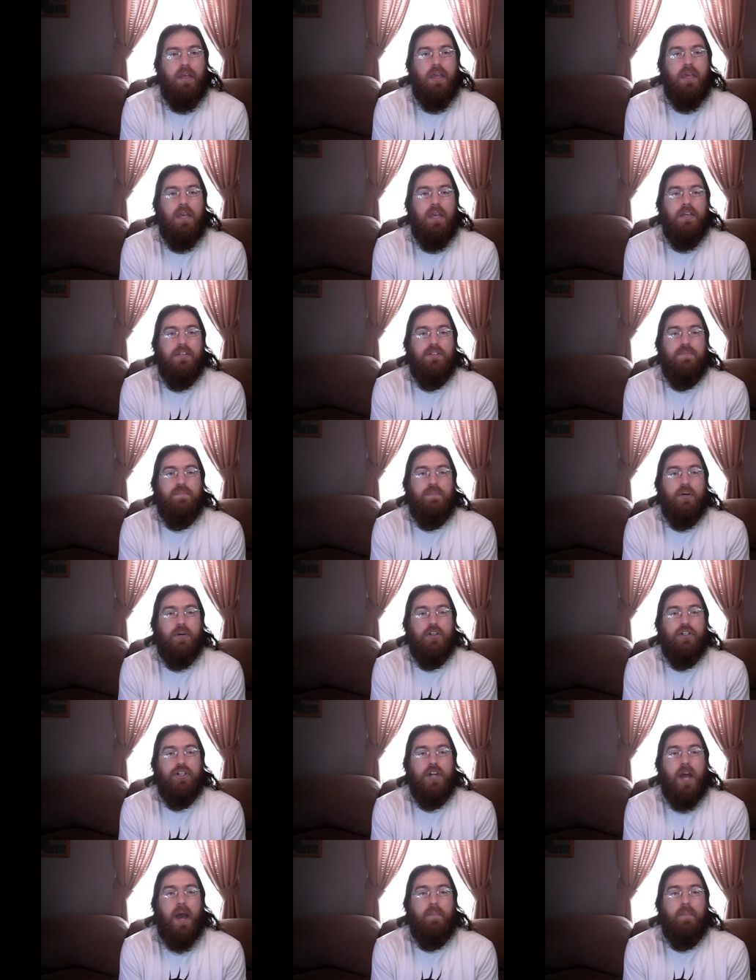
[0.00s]
is
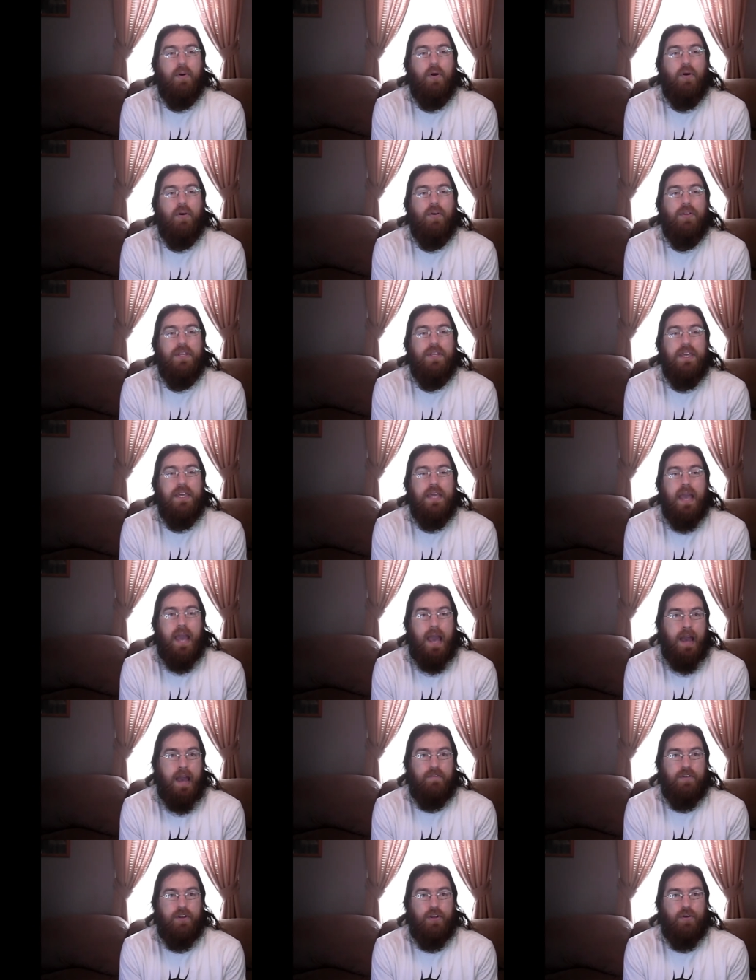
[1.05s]
Bookshop on the
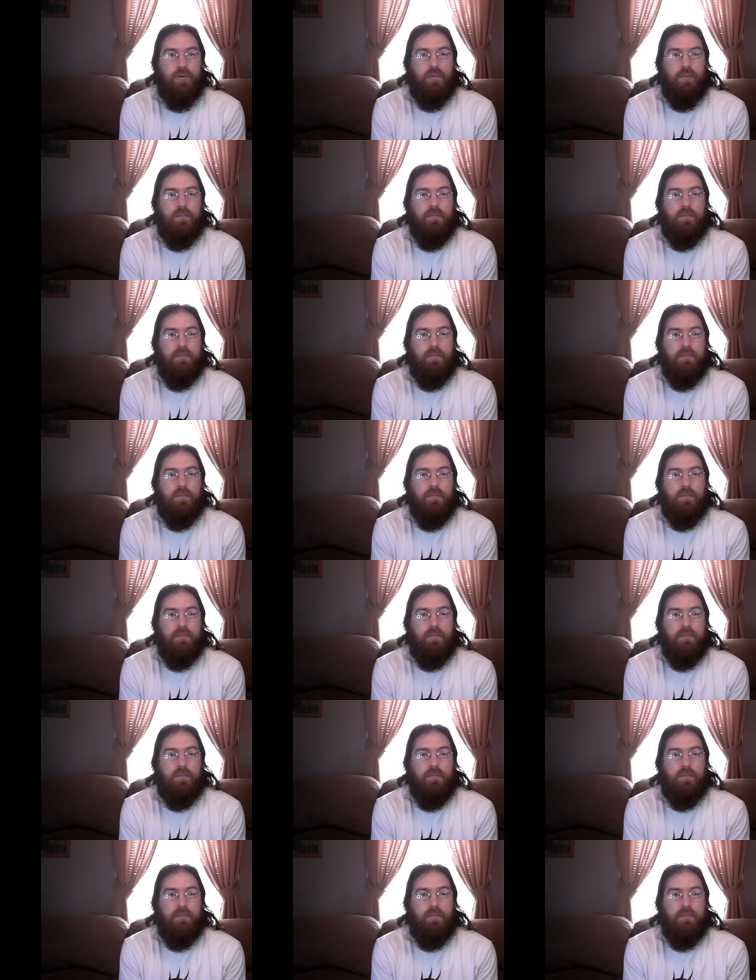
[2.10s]
Avenue.